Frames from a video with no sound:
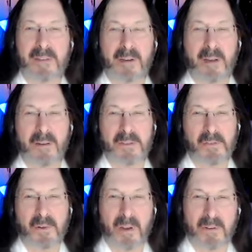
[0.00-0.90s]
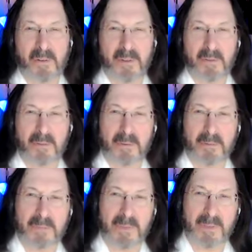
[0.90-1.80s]
See the colors around you in the
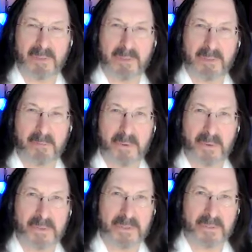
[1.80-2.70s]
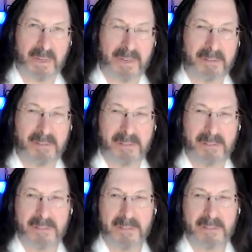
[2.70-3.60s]
room, the computer screen,
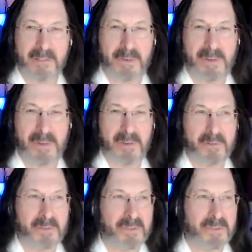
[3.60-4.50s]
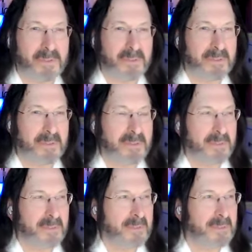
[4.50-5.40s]
the windows,
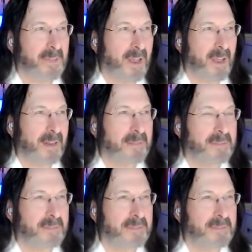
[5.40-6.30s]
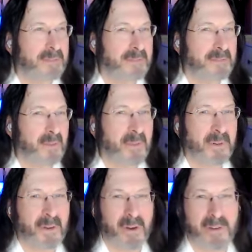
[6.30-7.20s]
the light, or
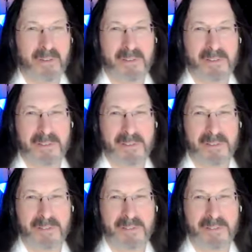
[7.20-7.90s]
the darkness.